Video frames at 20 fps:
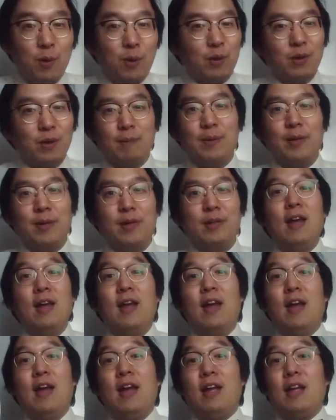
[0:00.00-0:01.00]
But
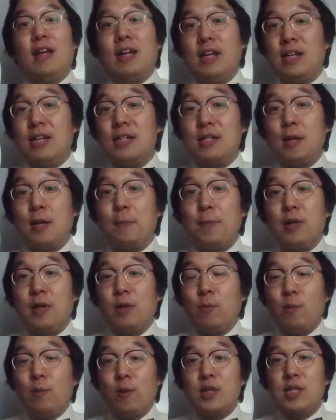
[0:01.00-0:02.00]
his company
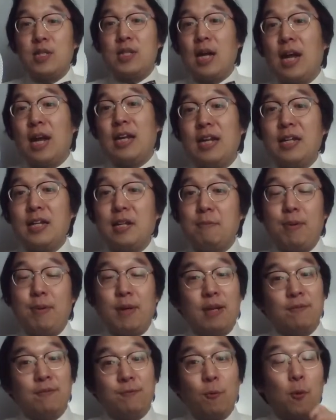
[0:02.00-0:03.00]
was highlighted by
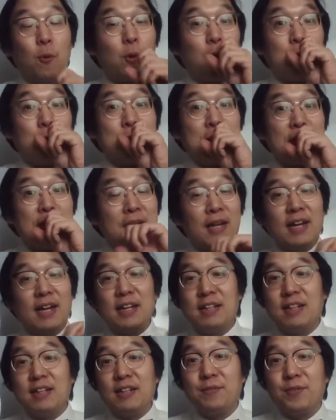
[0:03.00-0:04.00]
Forbes, and
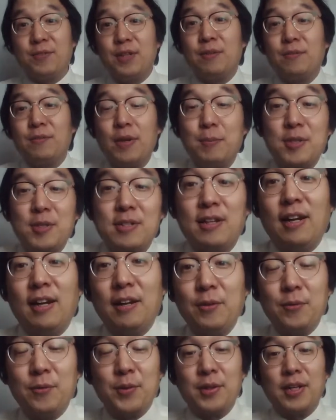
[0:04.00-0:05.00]
then very famous guy over
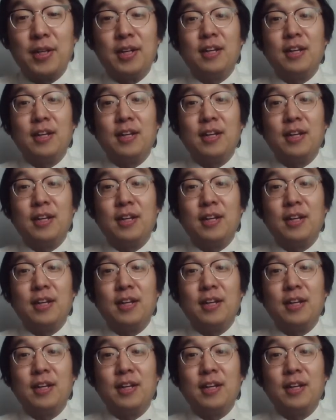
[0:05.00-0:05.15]
there.